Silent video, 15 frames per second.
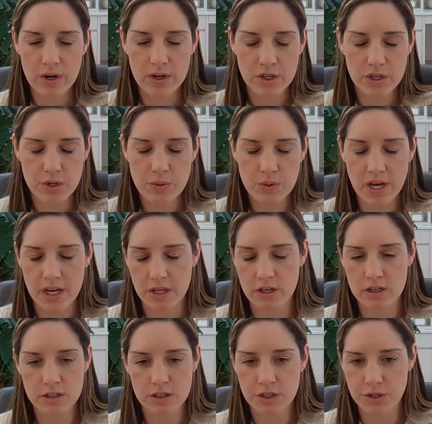do you get
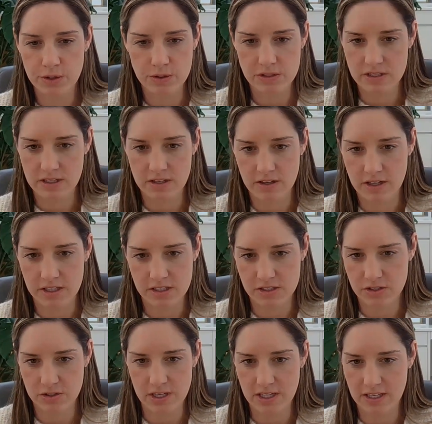your news in our
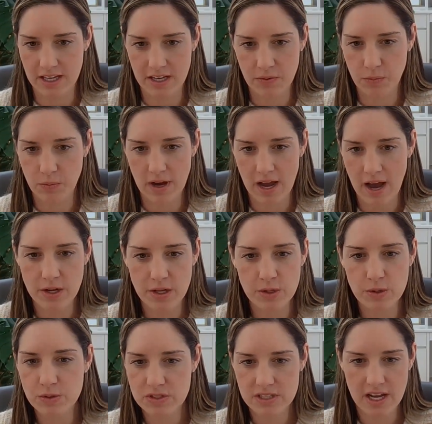industry? Like, how do
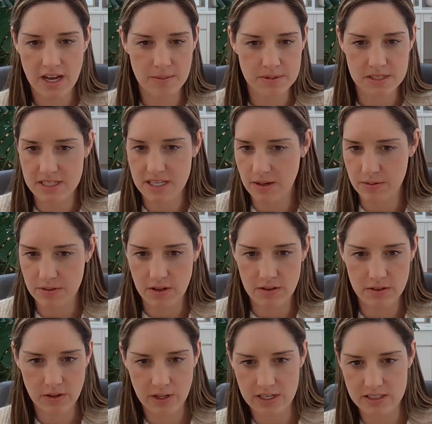you stay up to date with
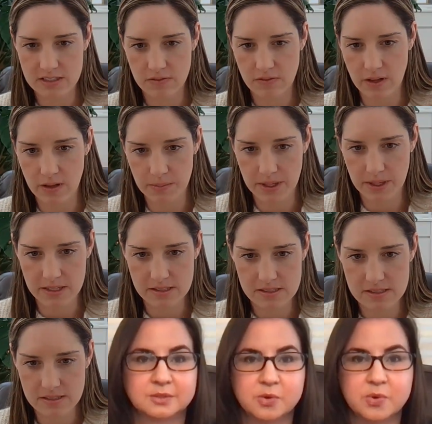all the latest
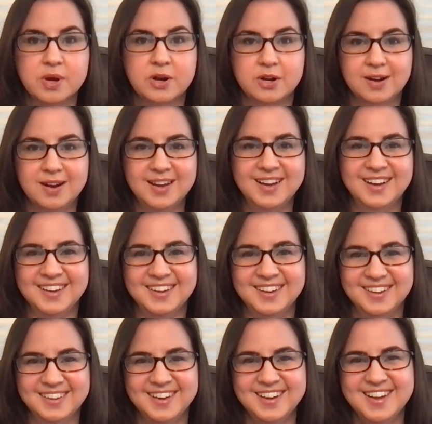developments? Twitter.
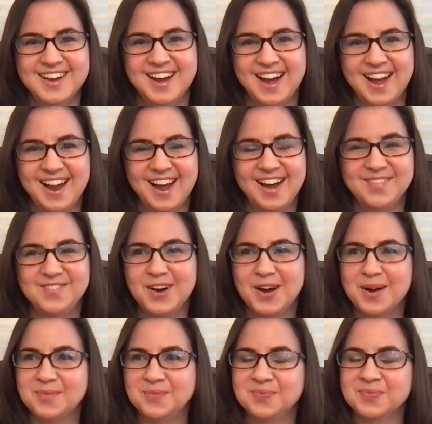I
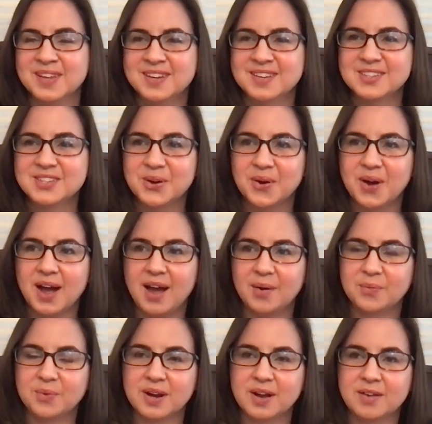have, so
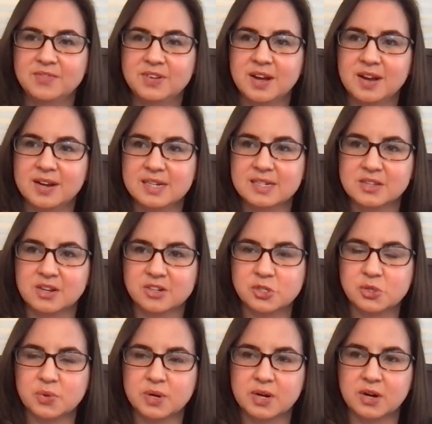what I've done is on
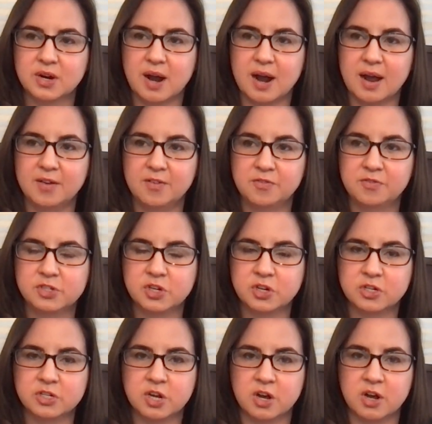Twitter, I've
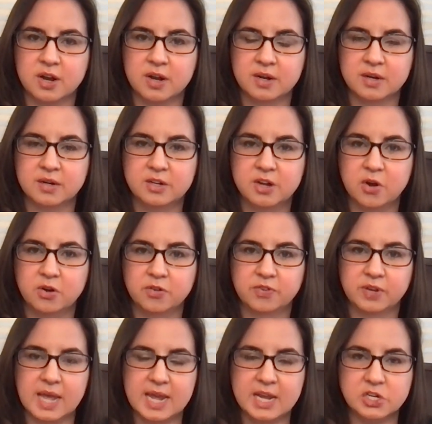turned on
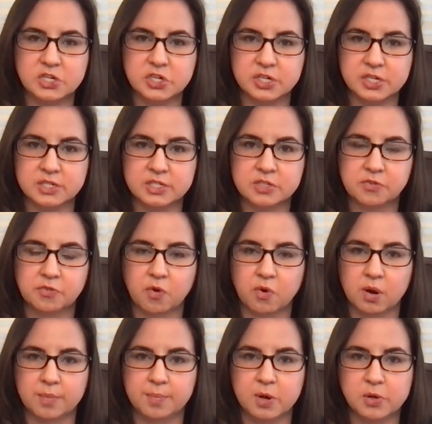notifications
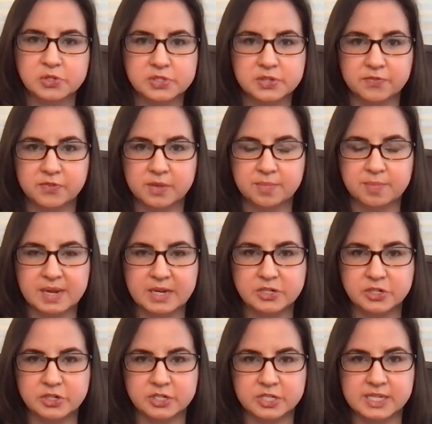for most of the
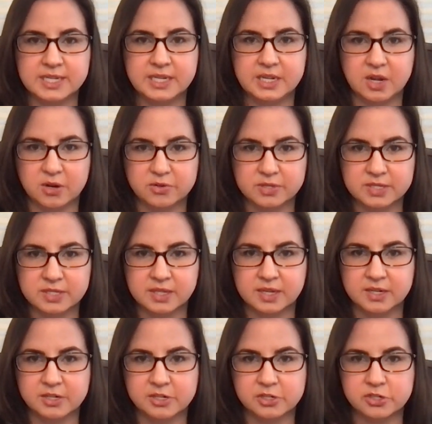major CEOs in the
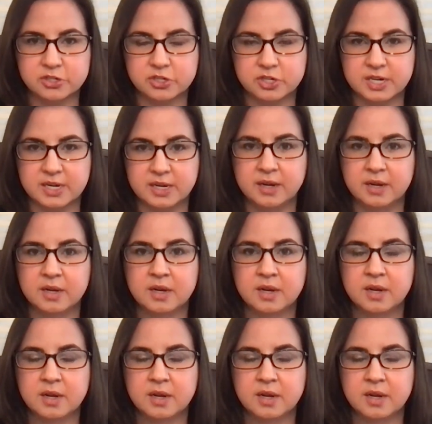industry,